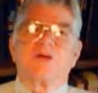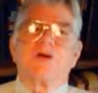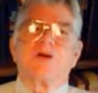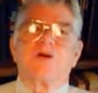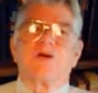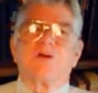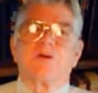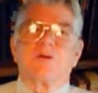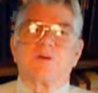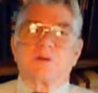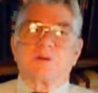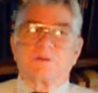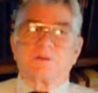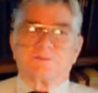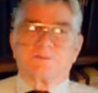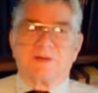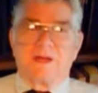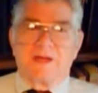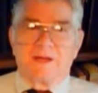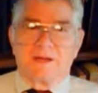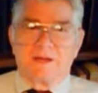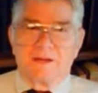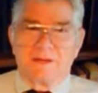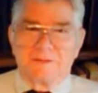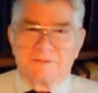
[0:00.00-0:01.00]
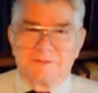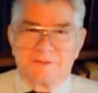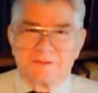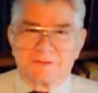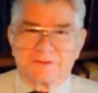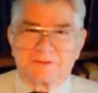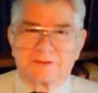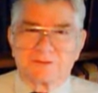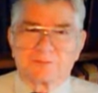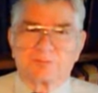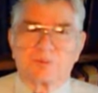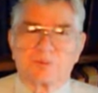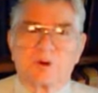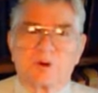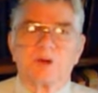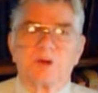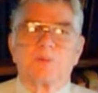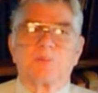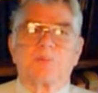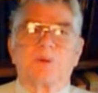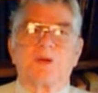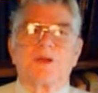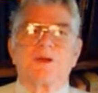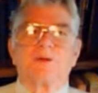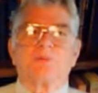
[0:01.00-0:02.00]
Good day. This is
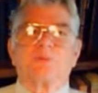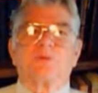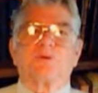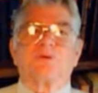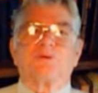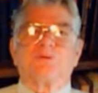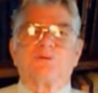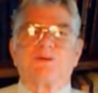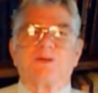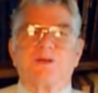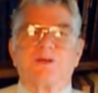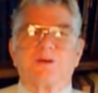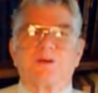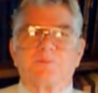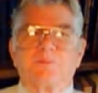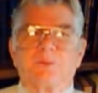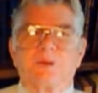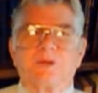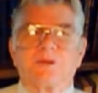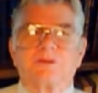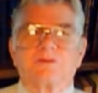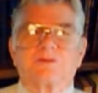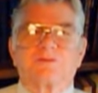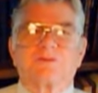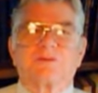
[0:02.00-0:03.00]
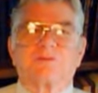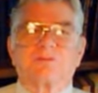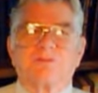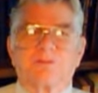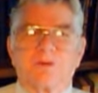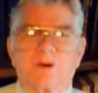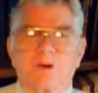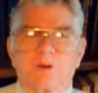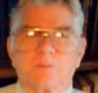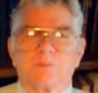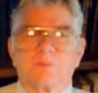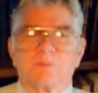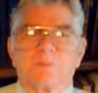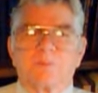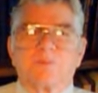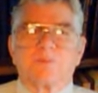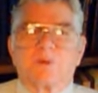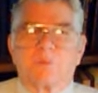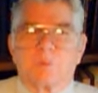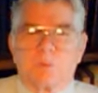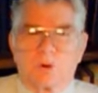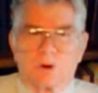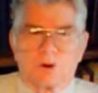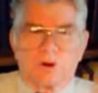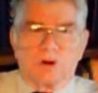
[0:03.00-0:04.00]
Brother Peter with Tidbits from
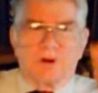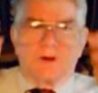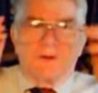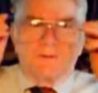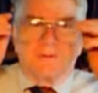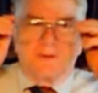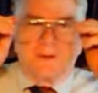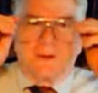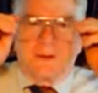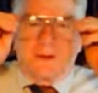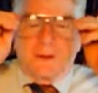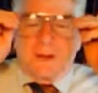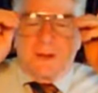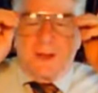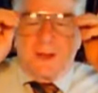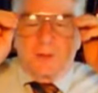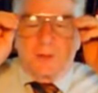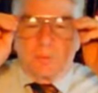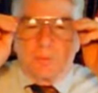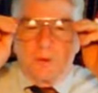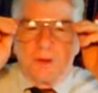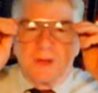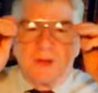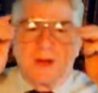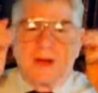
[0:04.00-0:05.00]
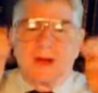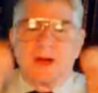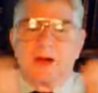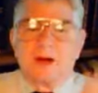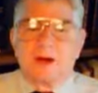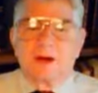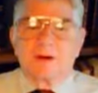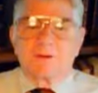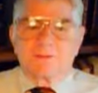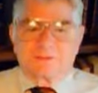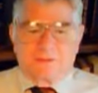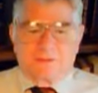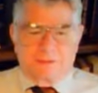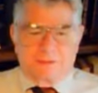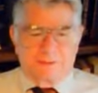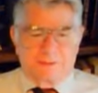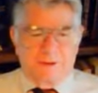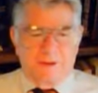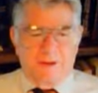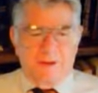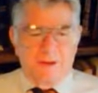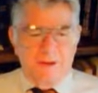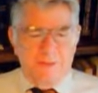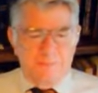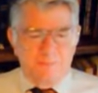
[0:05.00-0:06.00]
the Word. And we are
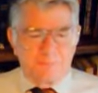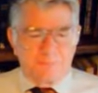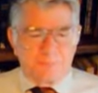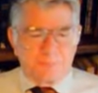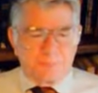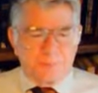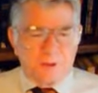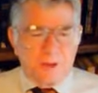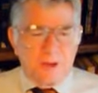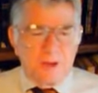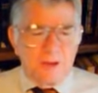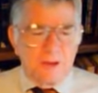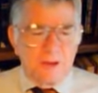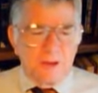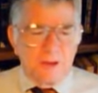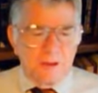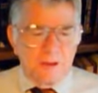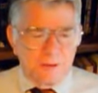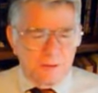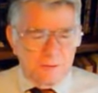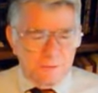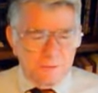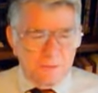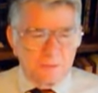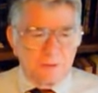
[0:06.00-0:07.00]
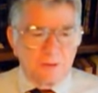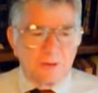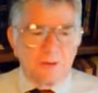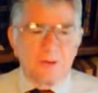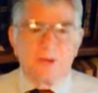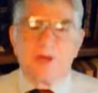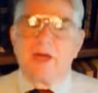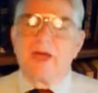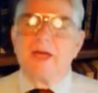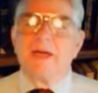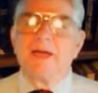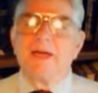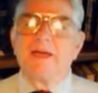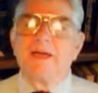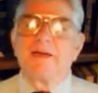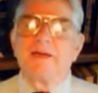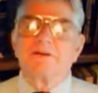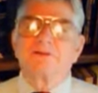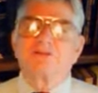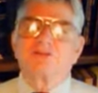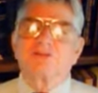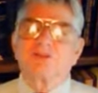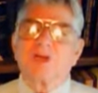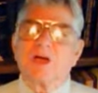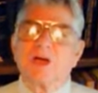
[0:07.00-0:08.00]
today in
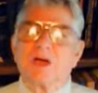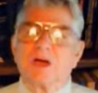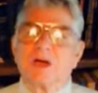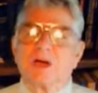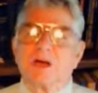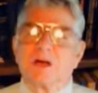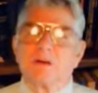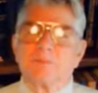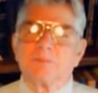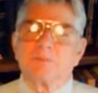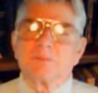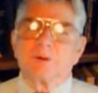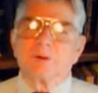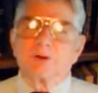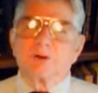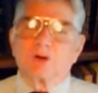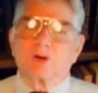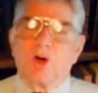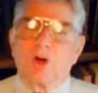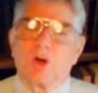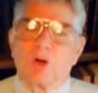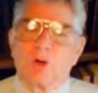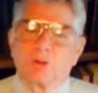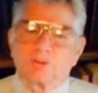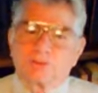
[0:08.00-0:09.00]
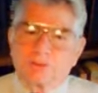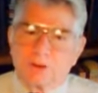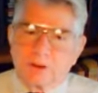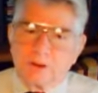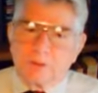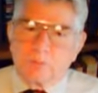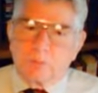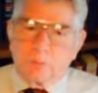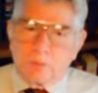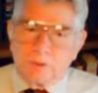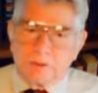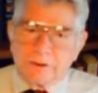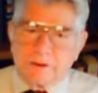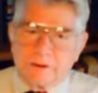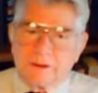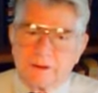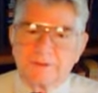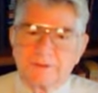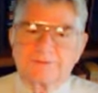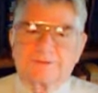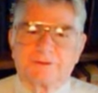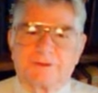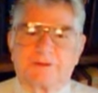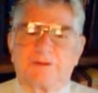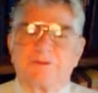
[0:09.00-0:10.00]
a psalm called Psalm
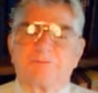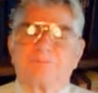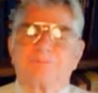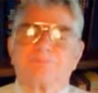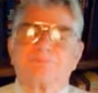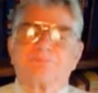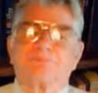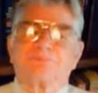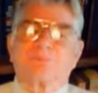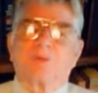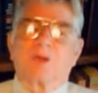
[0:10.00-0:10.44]
119.